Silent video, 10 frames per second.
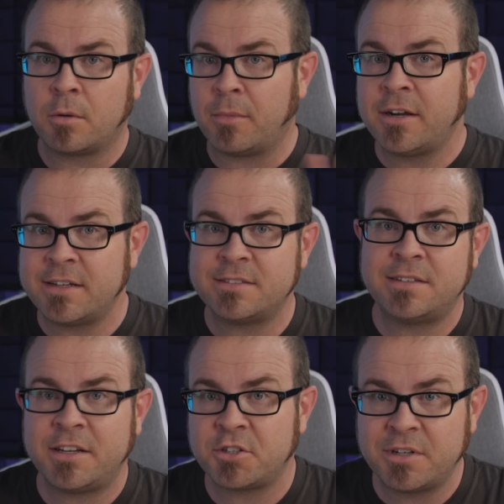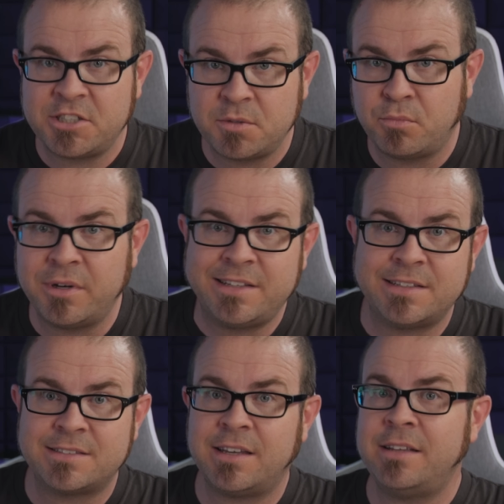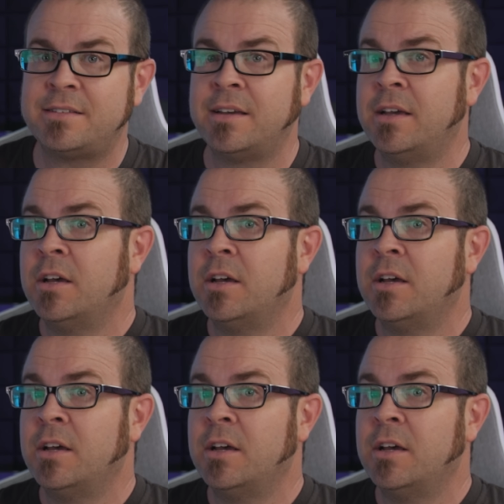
or market saturation point in sight,